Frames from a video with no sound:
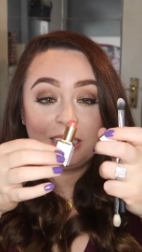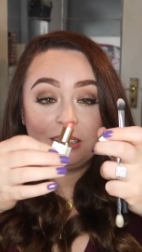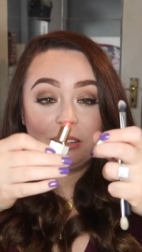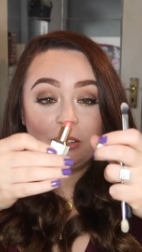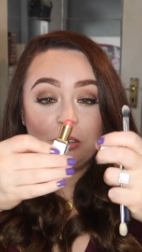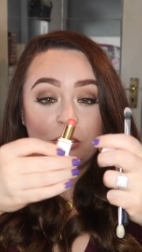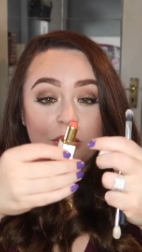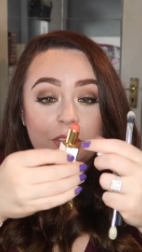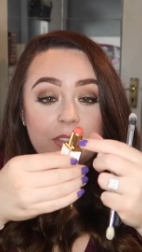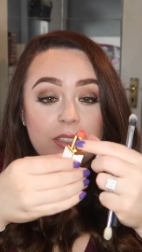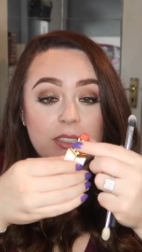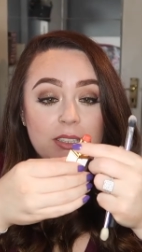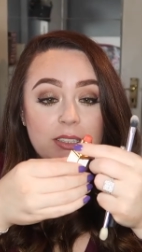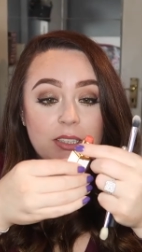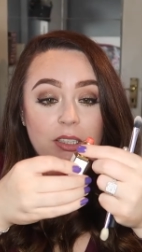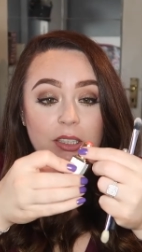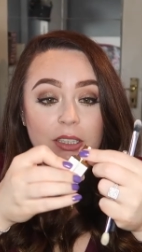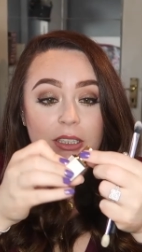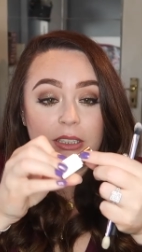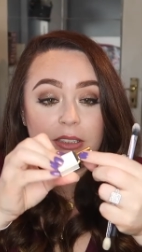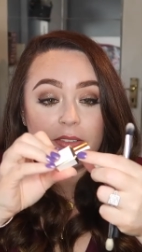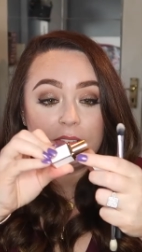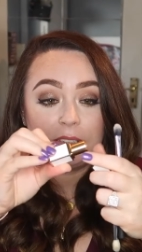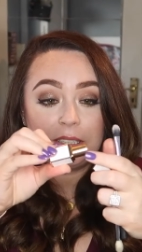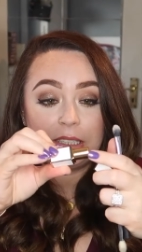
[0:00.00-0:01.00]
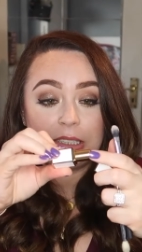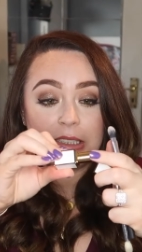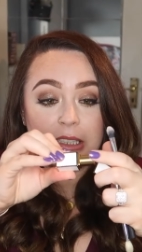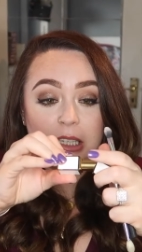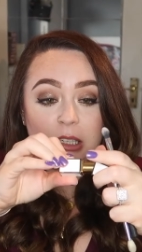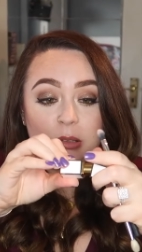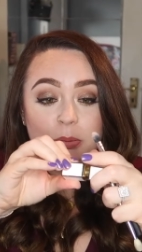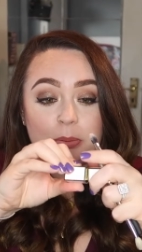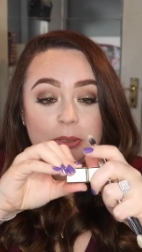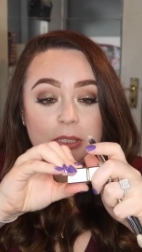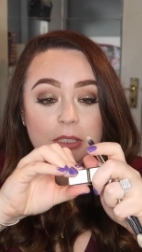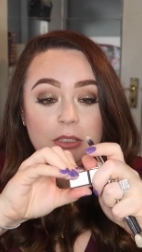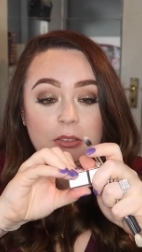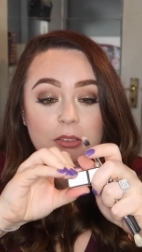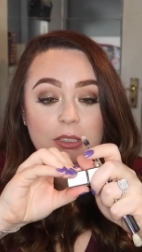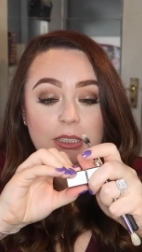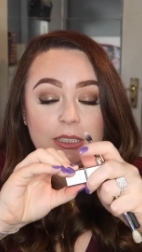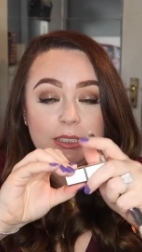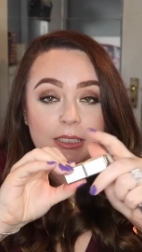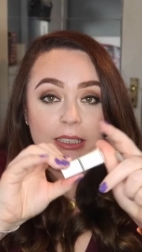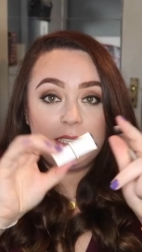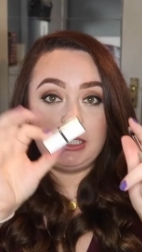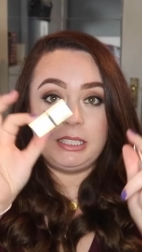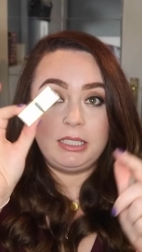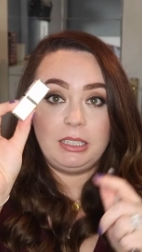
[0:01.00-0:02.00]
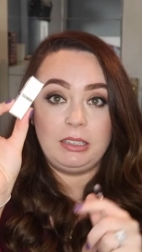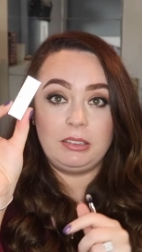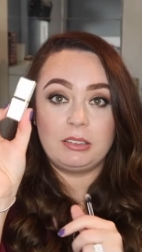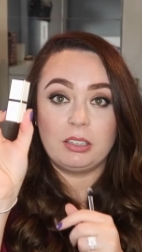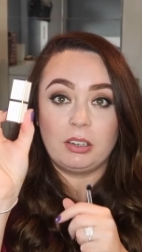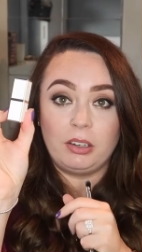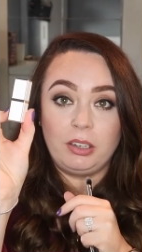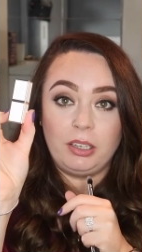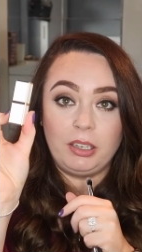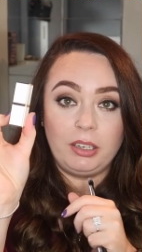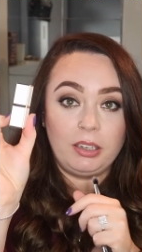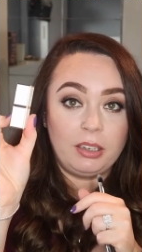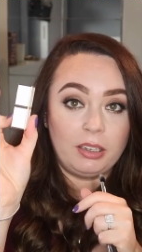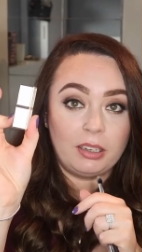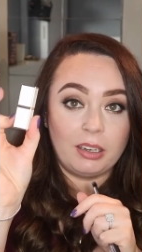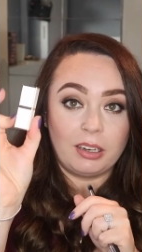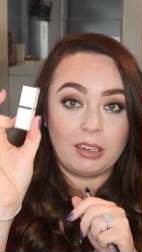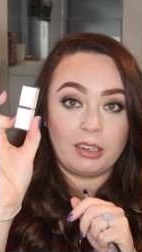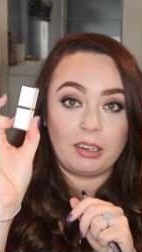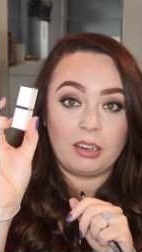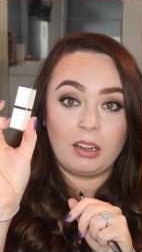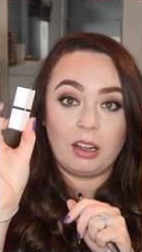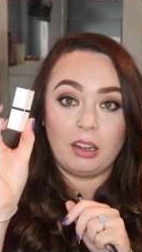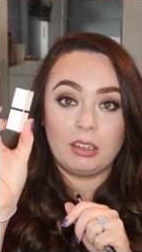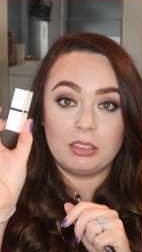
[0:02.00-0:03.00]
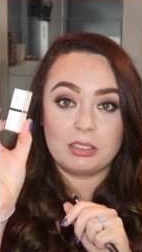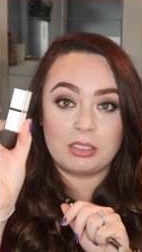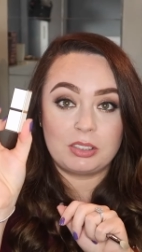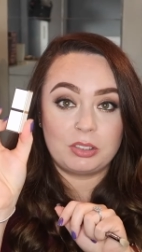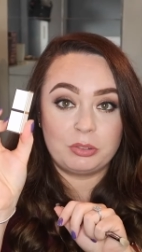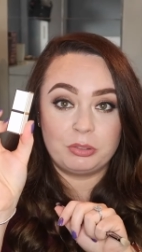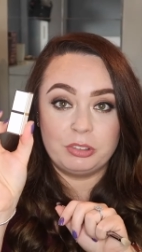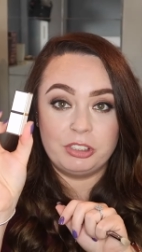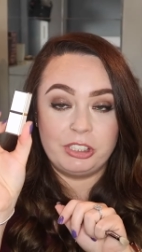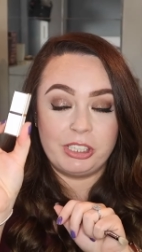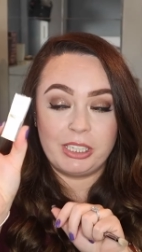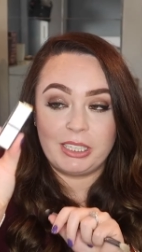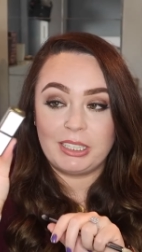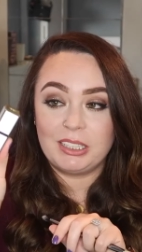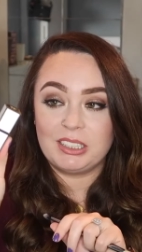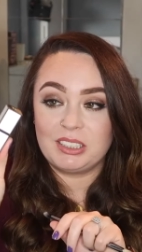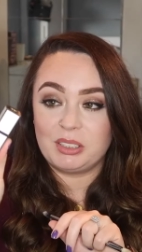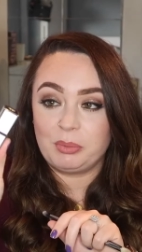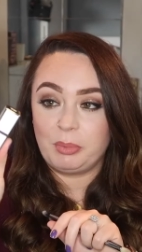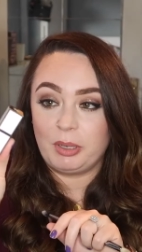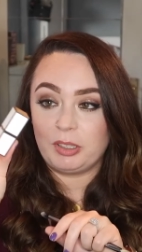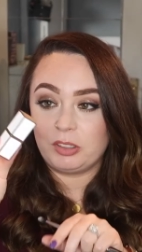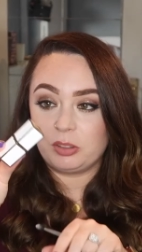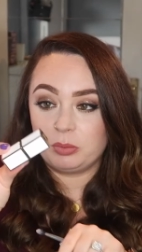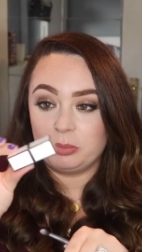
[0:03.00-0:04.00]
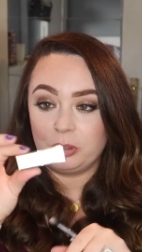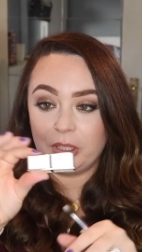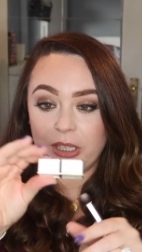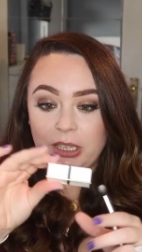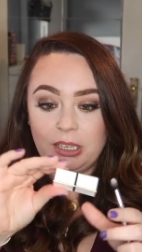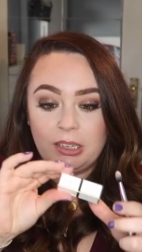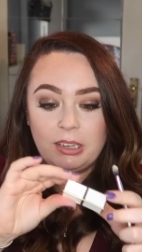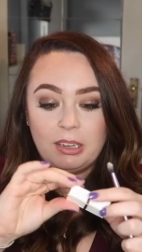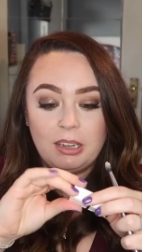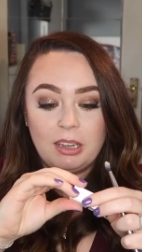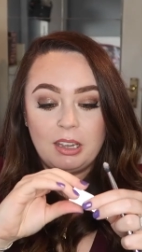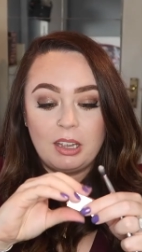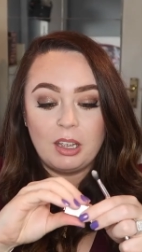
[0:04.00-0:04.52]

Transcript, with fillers: Look at the size of it. It's absolutely teeny tiny and it costs a ridiculous amount of money.